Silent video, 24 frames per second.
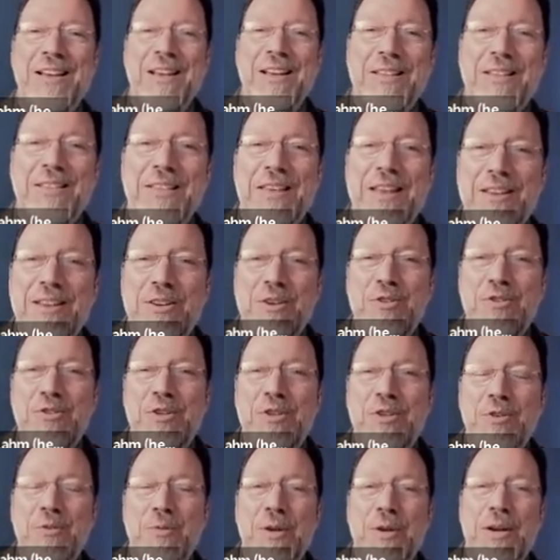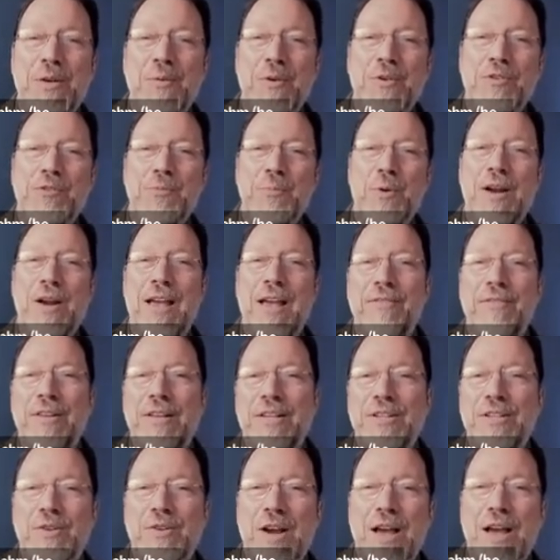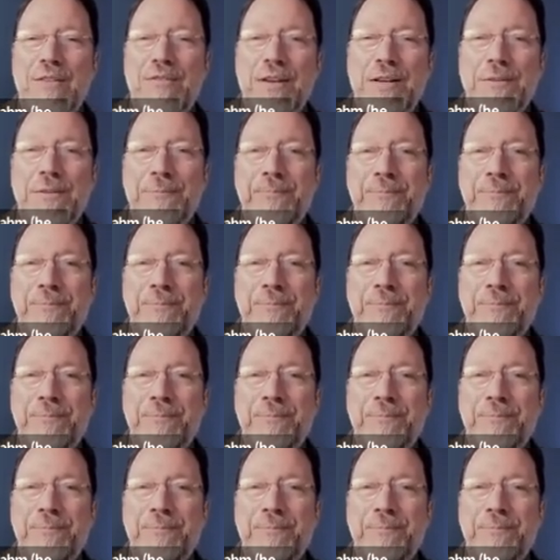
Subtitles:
than it used to when it was more heavily trafficked.